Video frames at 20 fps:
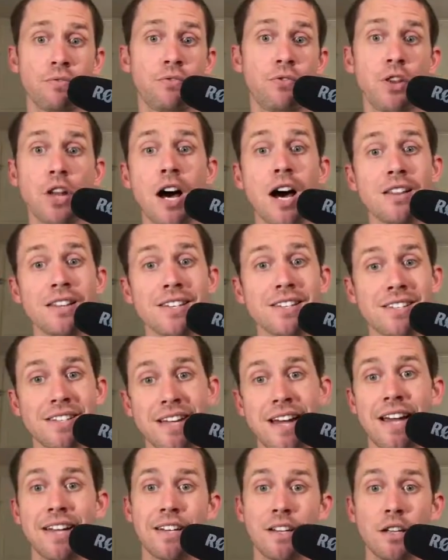
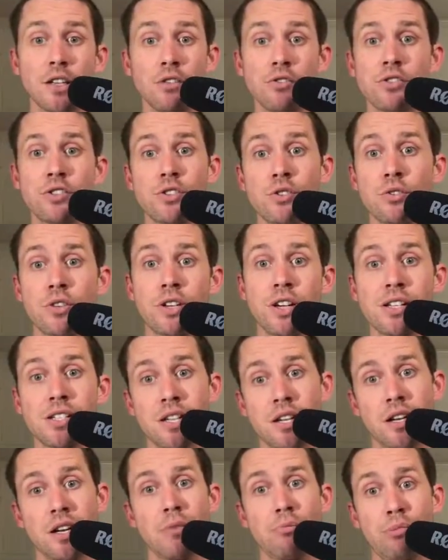flawlessly. I did lose Zookas,
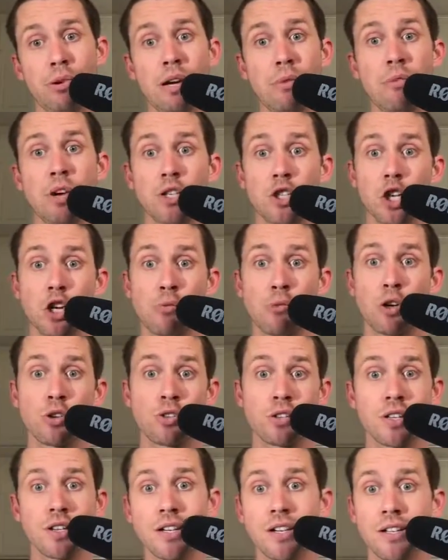and I pretty much
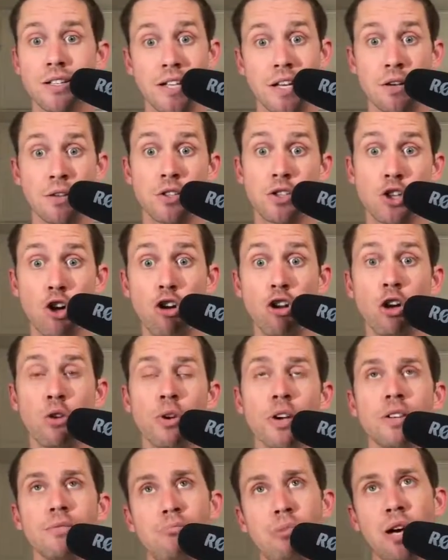almost didn't
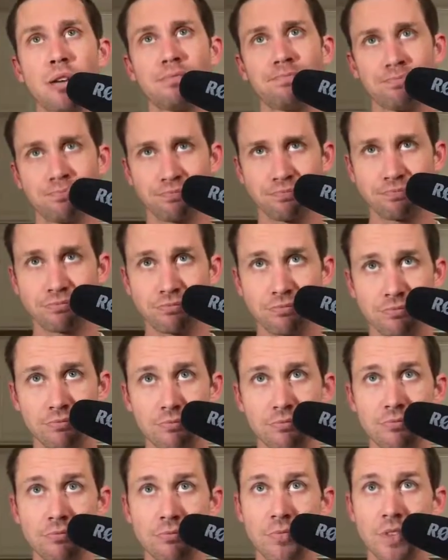solo it. But
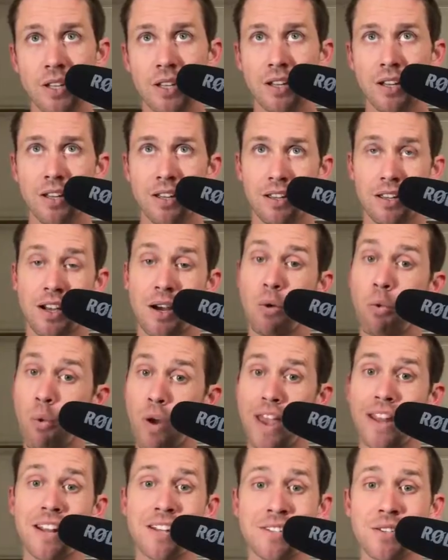a
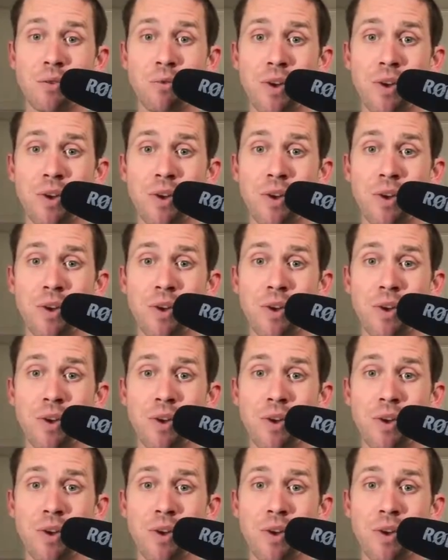win is